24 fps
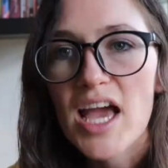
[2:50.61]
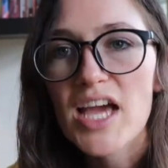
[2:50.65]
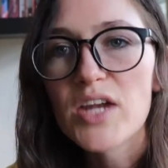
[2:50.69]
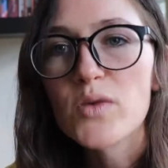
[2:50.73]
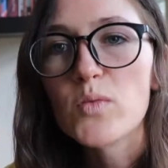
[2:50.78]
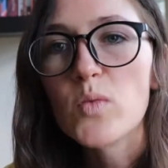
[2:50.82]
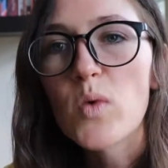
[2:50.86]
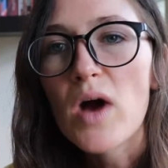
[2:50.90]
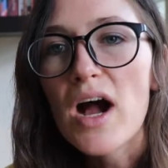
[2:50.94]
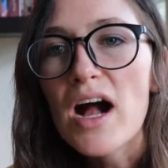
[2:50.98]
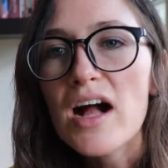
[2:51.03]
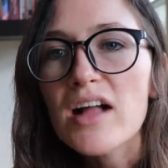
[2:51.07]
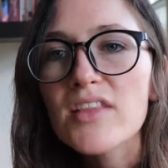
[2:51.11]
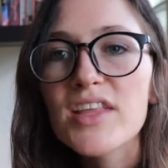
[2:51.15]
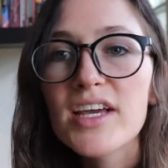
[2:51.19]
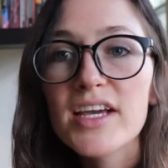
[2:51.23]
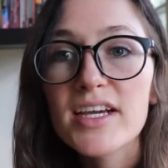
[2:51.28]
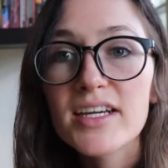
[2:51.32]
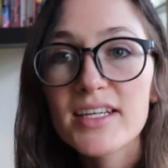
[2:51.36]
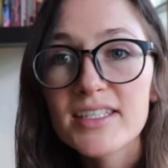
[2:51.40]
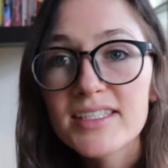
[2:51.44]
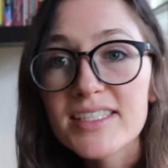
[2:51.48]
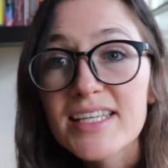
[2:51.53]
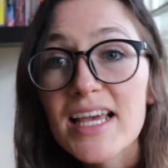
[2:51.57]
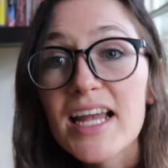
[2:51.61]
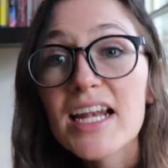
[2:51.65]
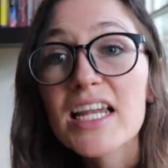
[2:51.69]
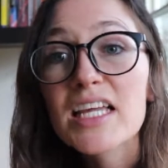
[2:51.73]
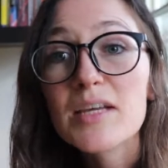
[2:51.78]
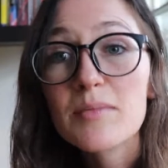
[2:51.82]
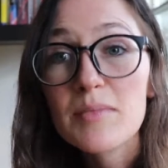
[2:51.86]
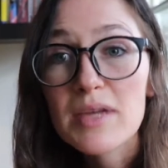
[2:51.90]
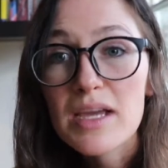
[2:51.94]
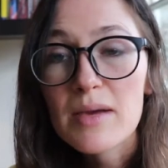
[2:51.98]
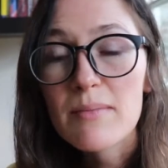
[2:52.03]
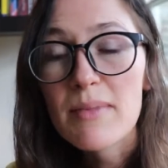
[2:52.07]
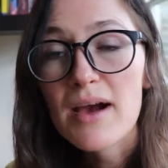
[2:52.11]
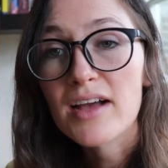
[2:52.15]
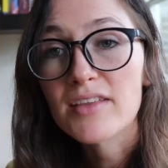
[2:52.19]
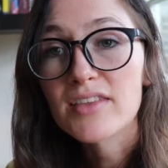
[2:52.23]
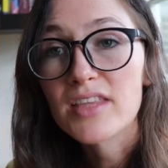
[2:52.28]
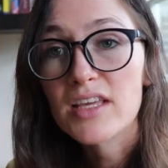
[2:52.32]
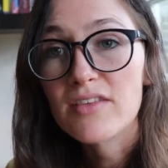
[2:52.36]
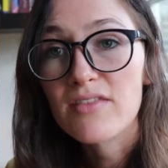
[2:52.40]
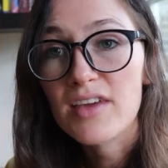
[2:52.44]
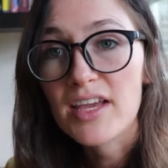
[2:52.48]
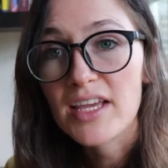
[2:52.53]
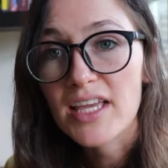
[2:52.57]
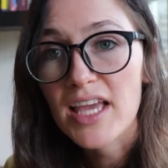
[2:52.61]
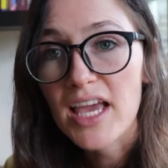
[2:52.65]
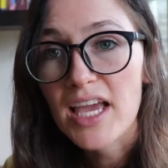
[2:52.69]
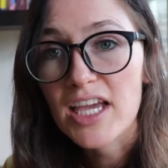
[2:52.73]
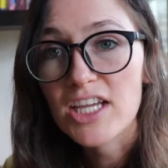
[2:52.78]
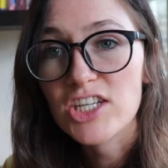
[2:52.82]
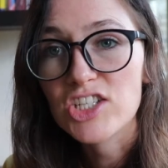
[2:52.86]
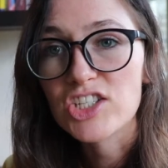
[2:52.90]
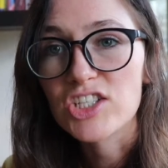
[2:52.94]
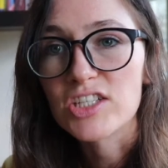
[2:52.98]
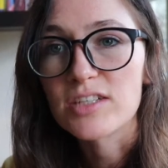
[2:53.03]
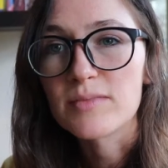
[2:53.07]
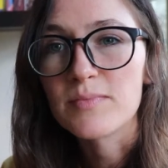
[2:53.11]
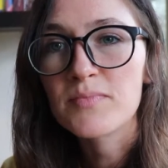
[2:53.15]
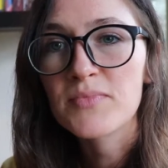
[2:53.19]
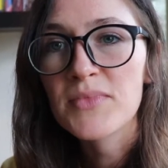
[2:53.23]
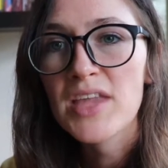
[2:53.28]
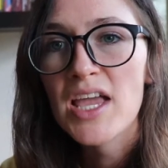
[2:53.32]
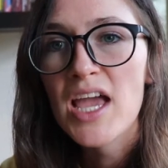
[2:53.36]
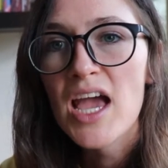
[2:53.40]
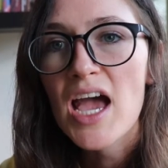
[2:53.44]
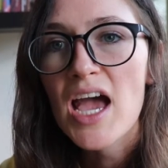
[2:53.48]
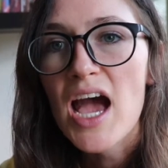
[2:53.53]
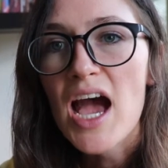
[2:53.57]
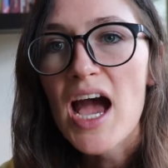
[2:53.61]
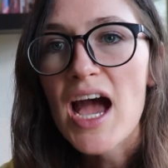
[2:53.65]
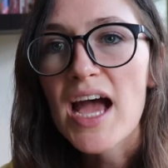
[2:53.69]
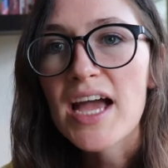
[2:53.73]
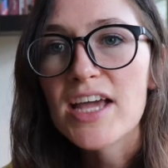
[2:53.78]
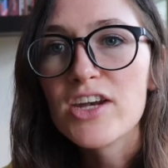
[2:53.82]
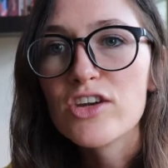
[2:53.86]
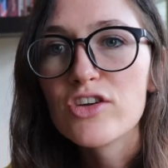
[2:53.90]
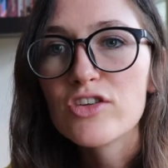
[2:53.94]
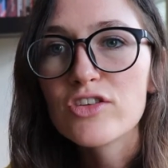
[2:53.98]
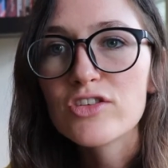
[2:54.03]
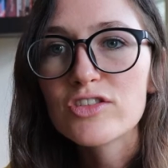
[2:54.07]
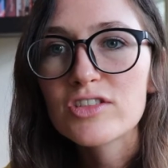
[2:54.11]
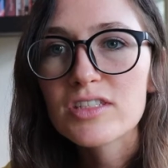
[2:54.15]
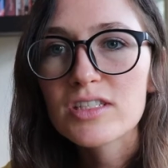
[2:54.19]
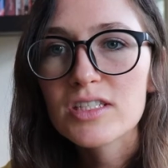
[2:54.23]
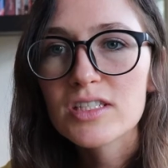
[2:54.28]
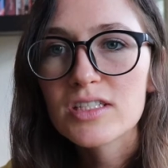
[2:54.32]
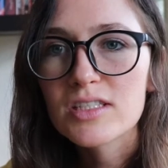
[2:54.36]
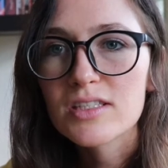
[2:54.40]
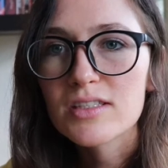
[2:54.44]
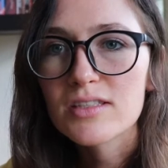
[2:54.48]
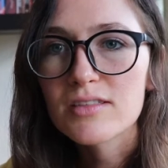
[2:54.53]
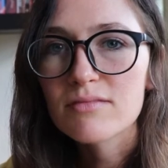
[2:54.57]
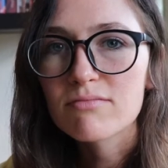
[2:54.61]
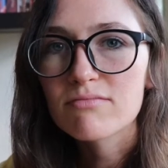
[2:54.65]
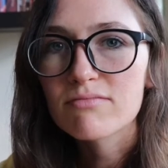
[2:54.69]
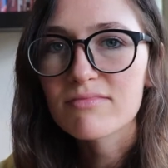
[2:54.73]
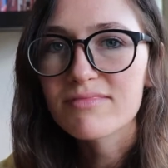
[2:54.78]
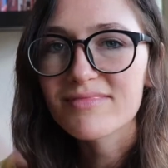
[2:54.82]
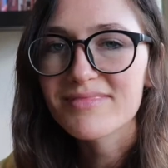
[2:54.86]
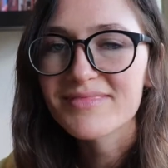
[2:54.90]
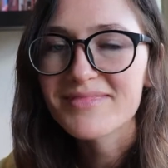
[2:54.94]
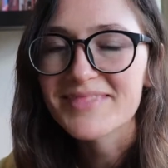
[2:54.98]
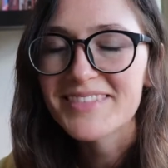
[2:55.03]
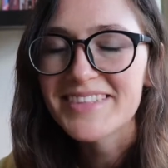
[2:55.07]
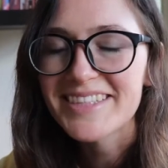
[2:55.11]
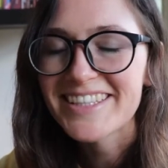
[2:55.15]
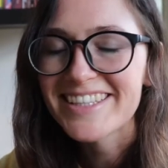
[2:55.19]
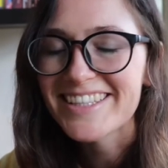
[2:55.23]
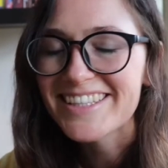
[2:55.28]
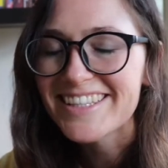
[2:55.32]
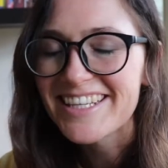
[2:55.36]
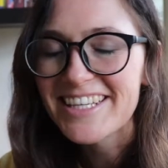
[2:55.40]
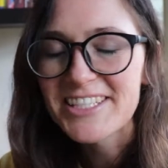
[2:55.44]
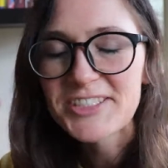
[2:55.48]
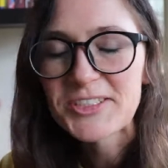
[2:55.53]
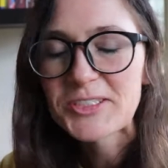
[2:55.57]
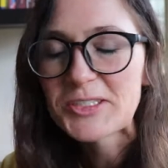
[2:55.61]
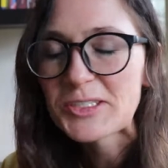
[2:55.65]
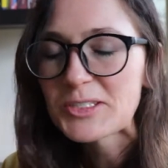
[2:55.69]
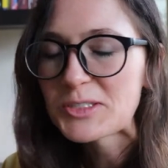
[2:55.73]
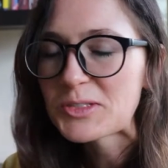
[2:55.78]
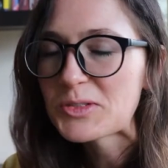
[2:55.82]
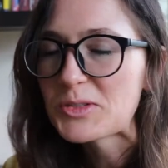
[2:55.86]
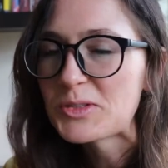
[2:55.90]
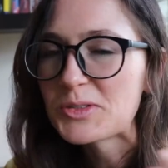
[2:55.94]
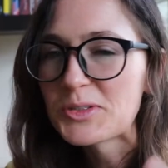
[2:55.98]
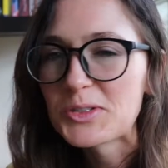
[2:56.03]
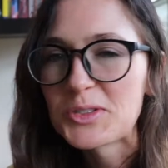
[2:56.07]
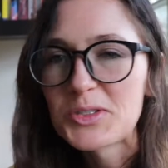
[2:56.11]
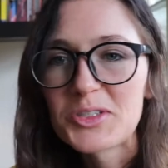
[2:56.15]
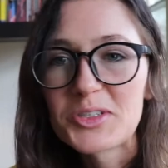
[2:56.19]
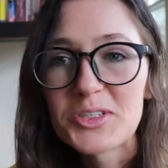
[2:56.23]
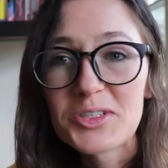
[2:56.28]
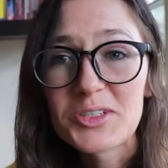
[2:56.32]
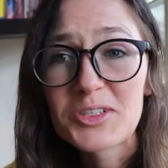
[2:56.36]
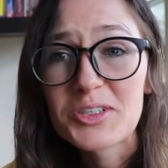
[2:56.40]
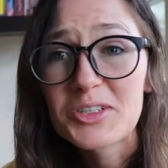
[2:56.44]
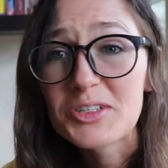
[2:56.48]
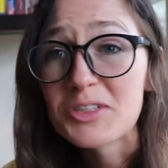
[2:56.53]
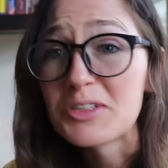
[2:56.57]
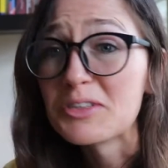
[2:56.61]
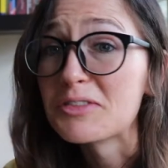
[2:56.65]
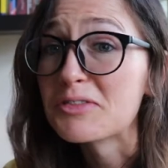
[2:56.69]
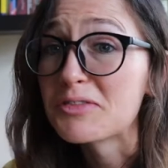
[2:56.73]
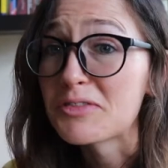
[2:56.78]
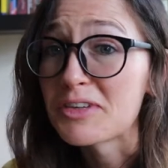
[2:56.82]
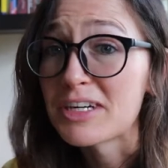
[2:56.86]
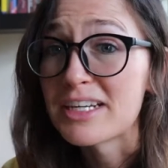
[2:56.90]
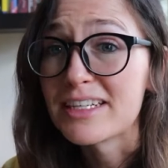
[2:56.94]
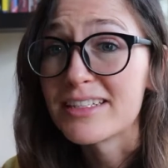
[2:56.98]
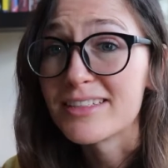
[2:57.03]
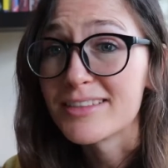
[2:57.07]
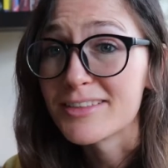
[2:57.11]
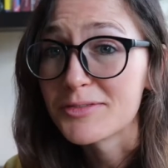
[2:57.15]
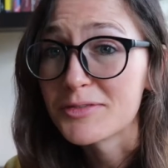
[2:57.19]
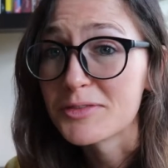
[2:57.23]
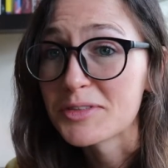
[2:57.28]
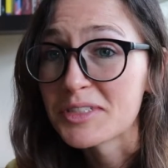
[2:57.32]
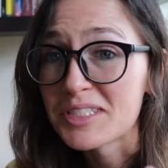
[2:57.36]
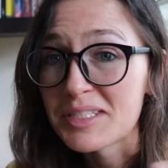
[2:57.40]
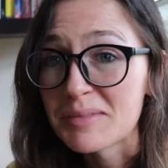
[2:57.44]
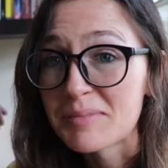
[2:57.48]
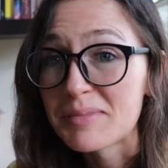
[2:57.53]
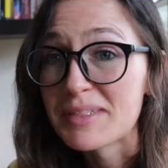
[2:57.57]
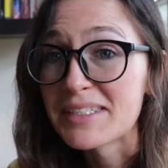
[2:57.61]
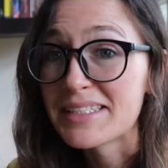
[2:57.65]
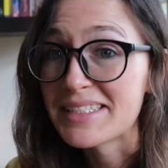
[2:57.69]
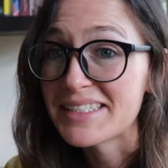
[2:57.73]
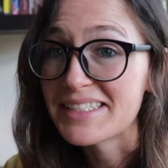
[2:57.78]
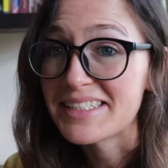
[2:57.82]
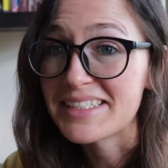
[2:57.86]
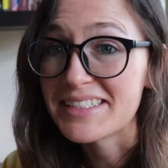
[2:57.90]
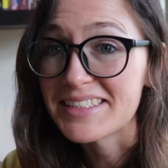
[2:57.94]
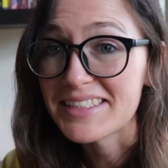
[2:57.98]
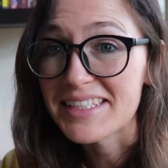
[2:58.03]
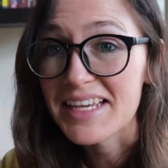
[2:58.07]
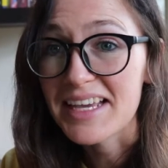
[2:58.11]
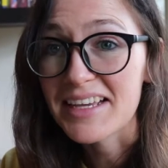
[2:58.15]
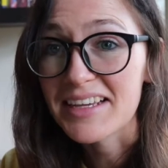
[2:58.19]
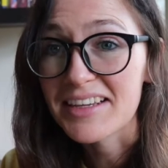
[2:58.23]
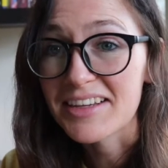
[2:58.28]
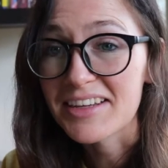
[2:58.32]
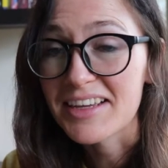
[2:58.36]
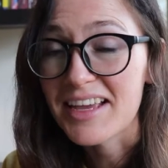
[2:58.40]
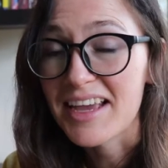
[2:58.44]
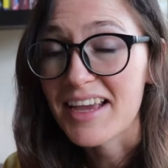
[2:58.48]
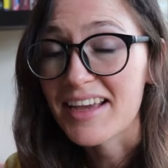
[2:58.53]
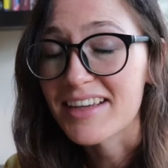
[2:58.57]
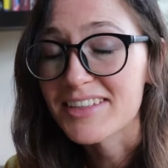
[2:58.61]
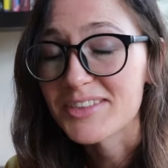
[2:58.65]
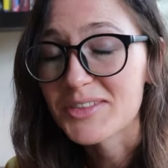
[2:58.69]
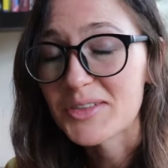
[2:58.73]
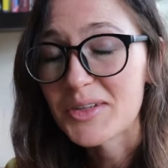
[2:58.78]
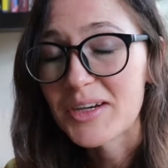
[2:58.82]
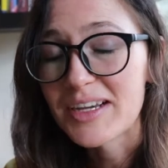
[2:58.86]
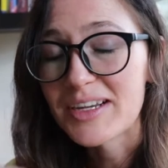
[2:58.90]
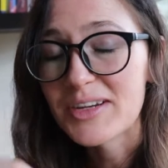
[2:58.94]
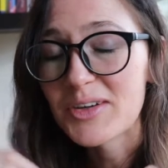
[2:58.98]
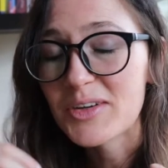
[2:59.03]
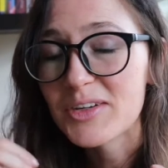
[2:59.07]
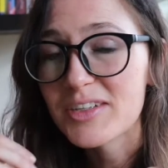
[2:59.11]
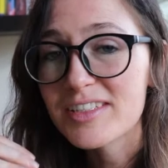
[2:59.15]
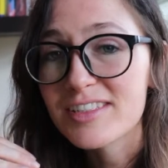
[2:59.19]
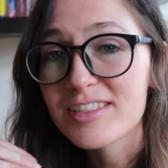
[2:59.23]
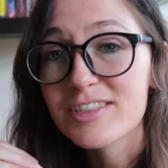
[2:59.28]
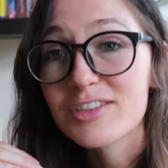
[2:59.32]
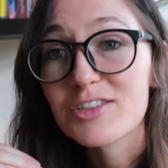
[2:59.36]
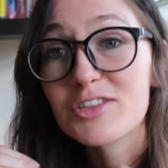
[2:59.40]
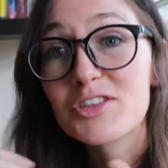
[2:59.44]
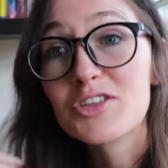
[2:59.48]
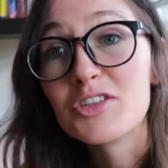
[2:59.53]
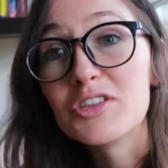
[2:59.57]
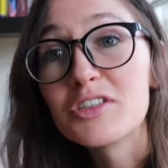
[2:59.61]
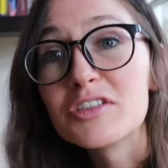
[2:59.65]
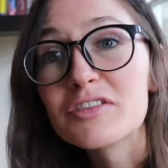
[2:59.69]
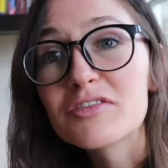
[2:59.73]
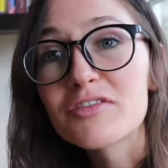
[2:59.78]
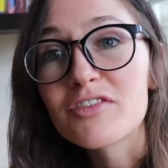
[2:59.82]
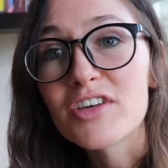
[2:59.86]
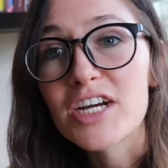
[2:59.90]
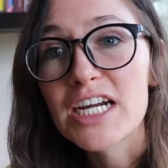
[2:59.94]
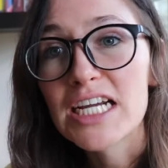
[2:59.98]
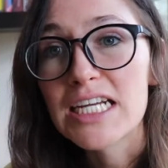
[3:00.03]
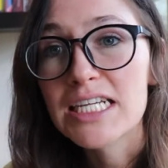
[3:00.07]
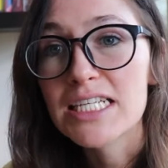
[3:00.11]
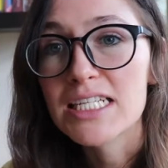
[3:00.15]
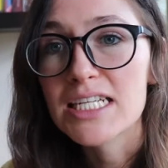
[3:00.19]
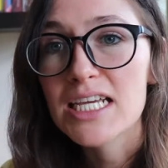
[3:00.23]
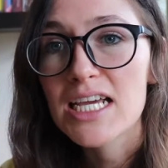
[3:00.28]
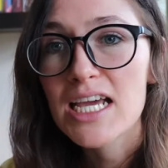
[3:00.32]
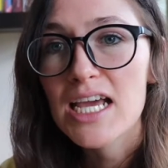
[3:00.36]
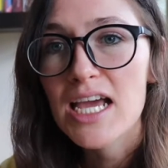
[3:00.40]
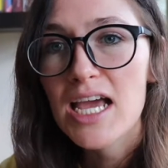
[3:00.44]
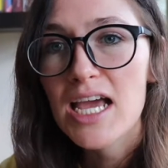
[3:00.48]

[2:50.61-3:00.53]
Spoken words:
And while they're telling me about their vacation, I notice, let's just call her girlfriend for simplicity's sake, okay? So I noticed girlfriend